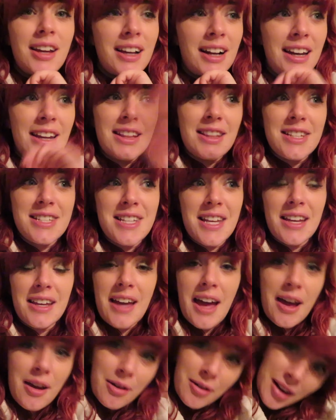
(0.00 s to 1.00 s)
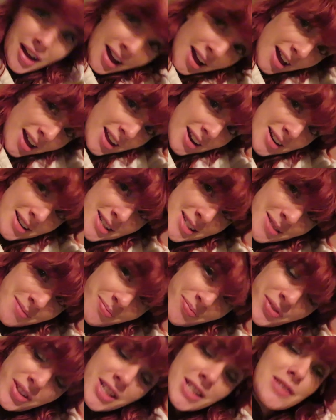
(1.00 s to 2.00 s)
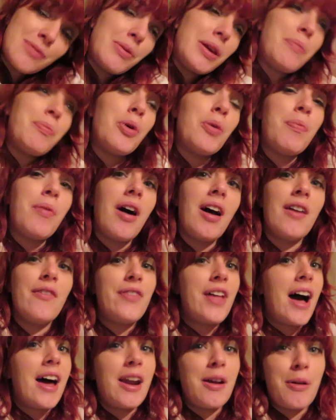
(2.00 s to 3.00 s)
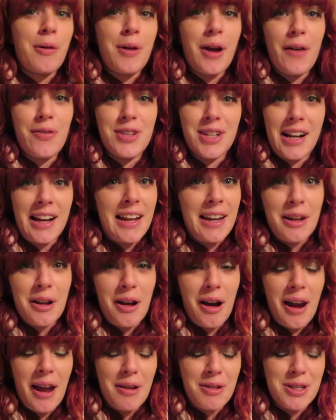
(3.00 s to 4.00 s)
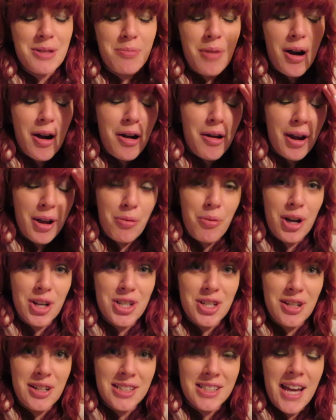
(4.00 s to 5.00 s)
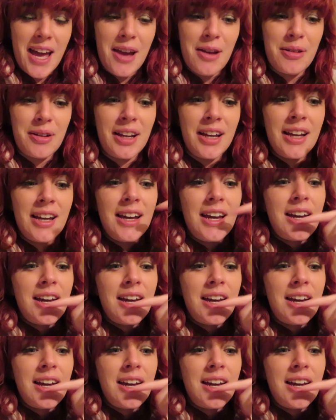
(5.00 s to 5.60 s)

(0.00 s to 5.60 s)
clean the sink out and sweep up all of that, and I'm gonna have to clean it all out tomorrow, like wash it all down.